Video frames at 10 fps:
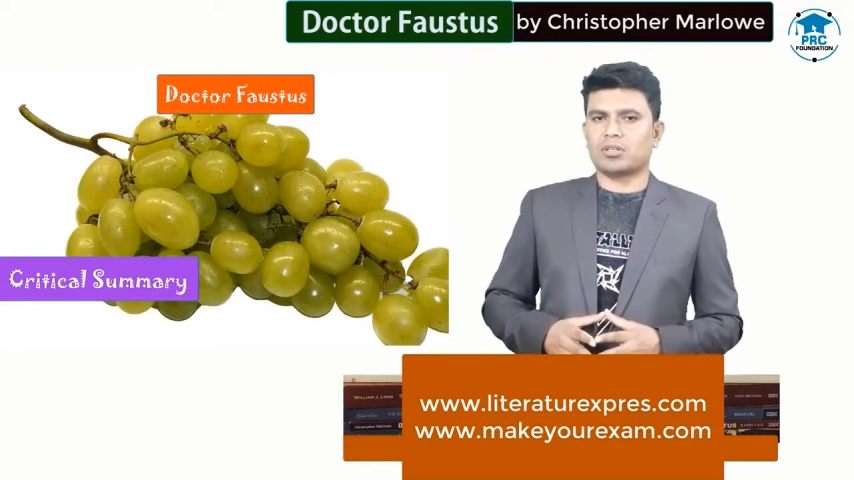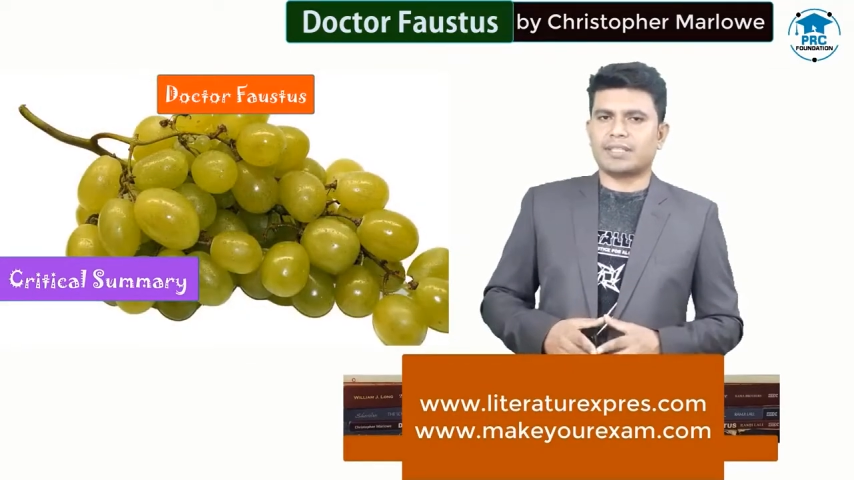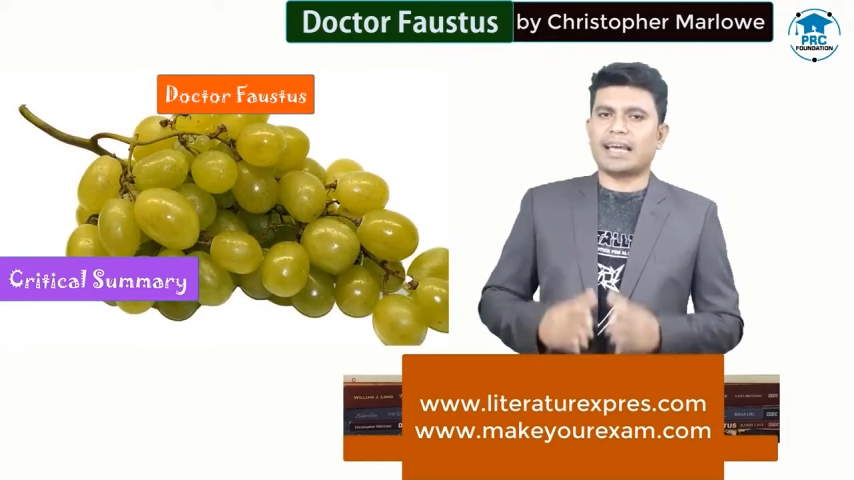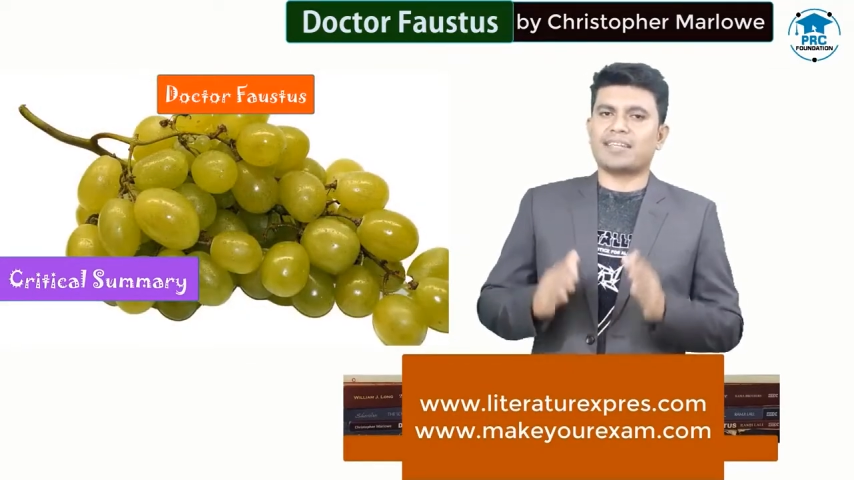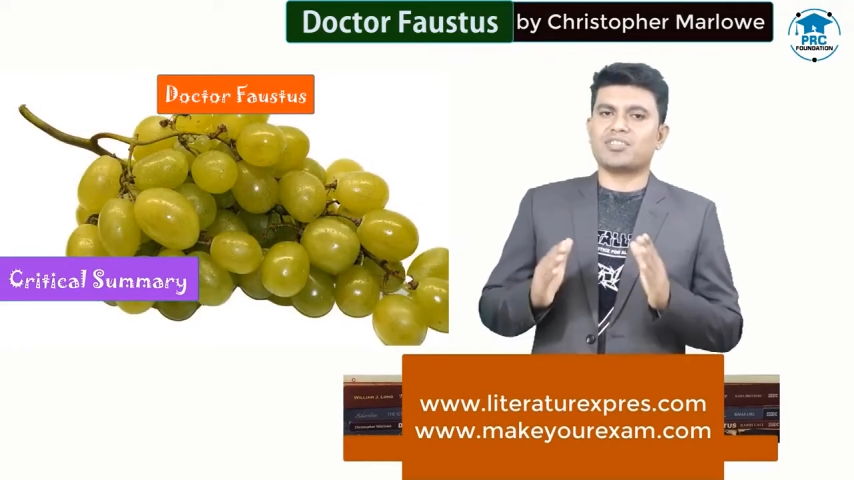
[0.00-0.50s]

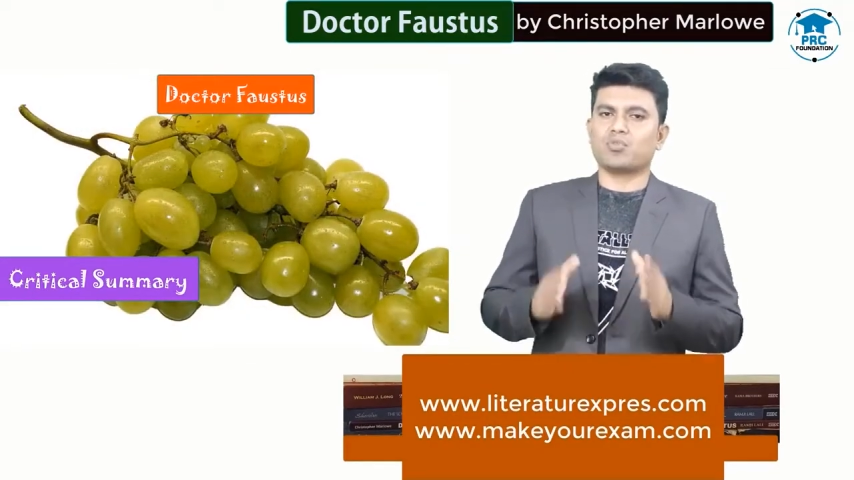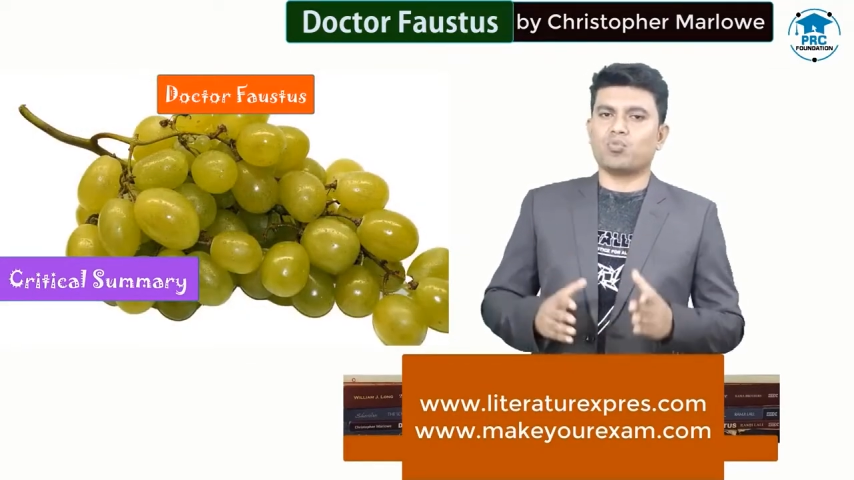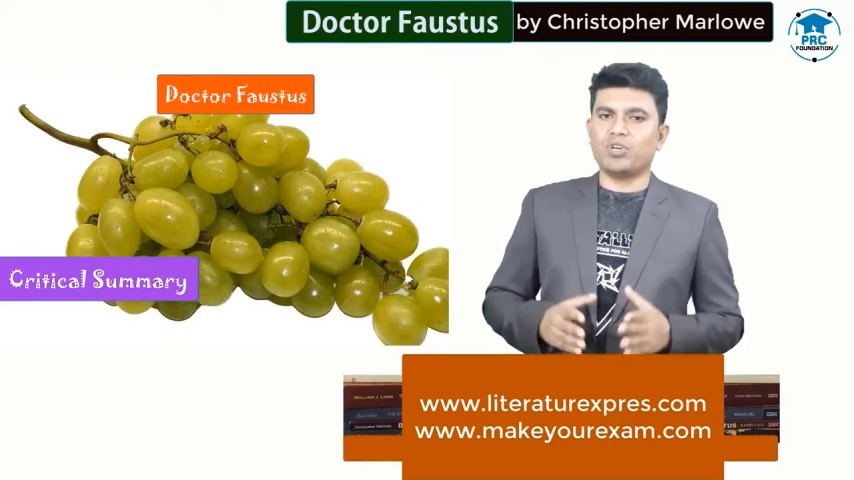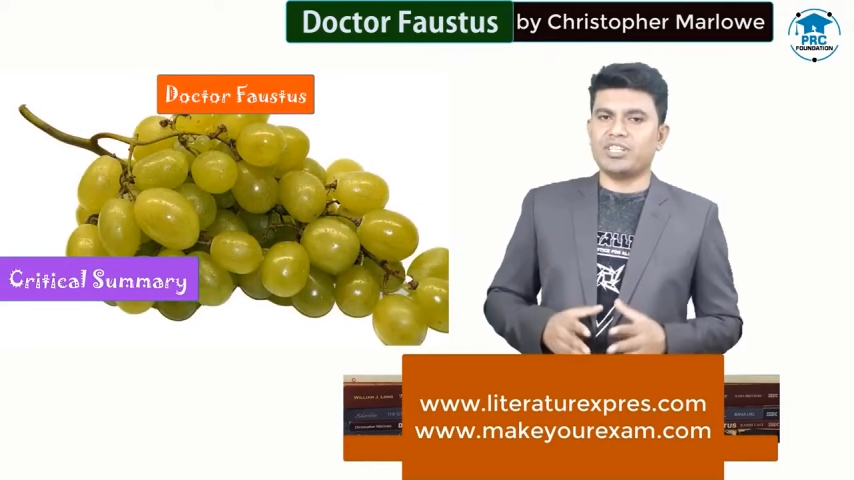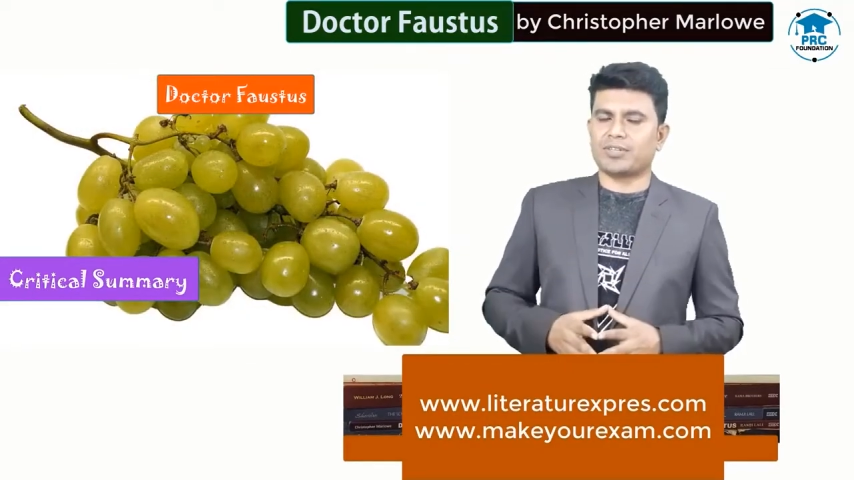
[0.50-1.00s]
that is a
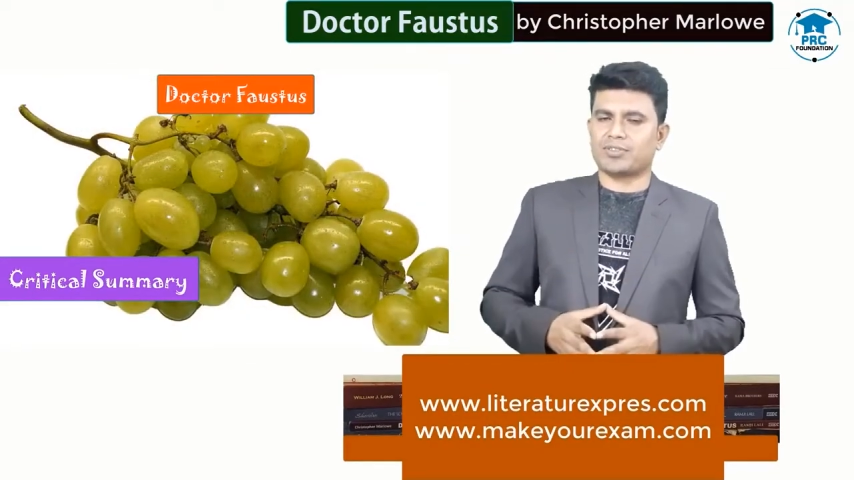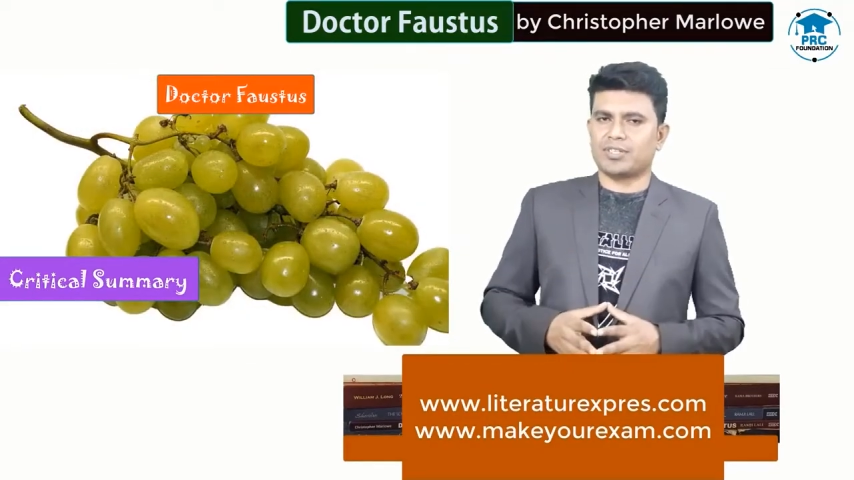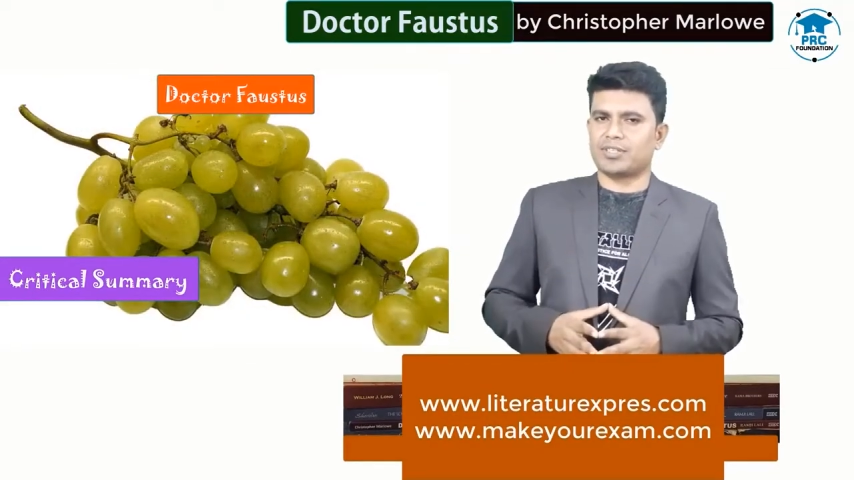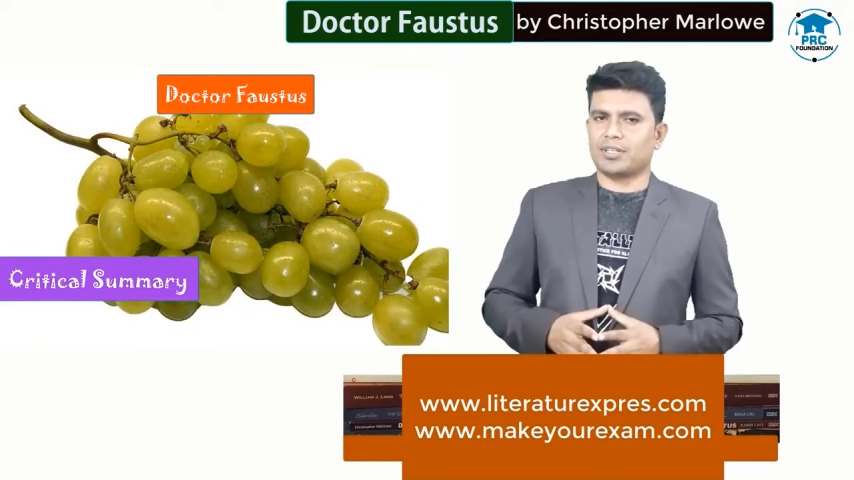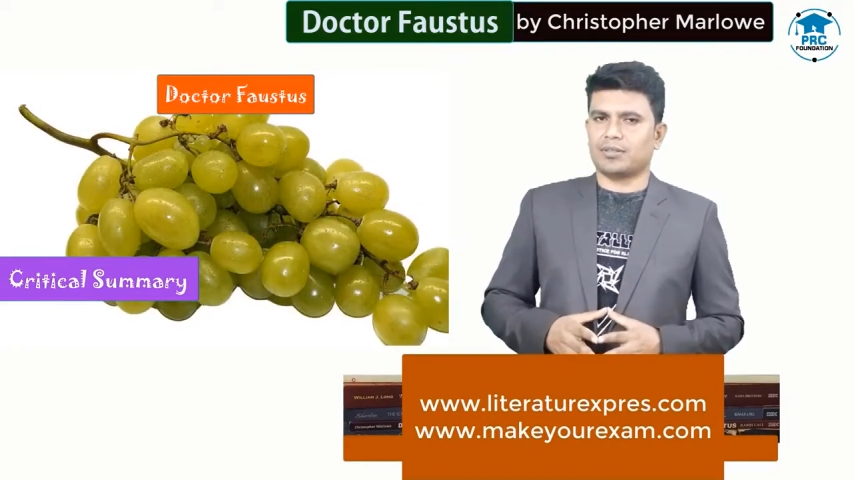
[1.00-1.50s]
winter
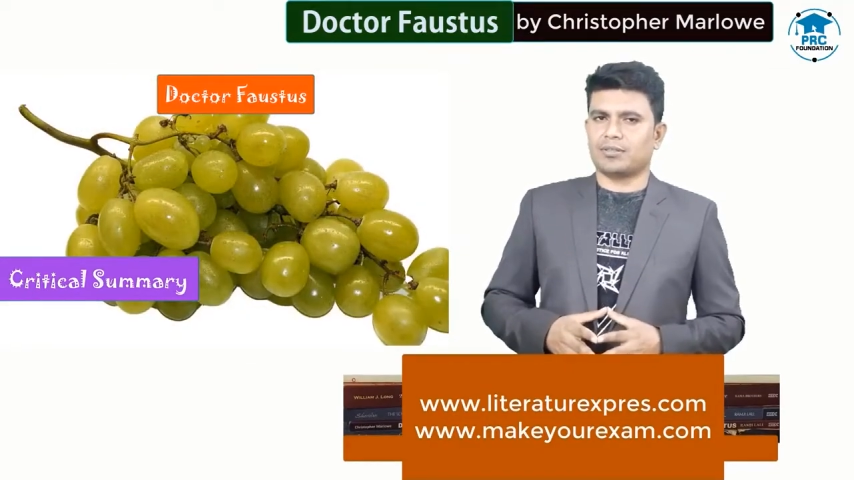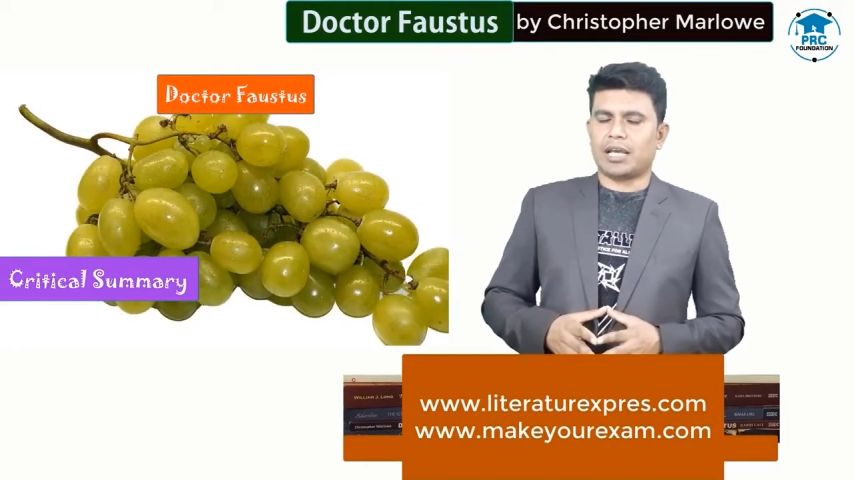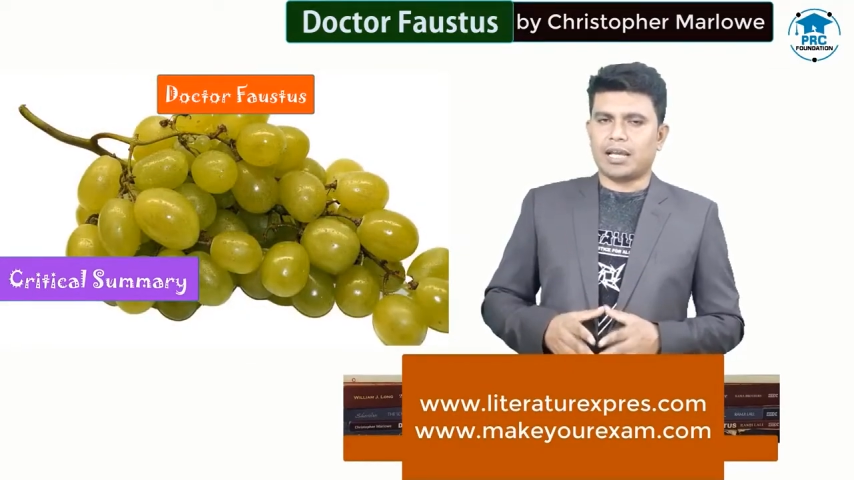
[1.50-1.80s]
season,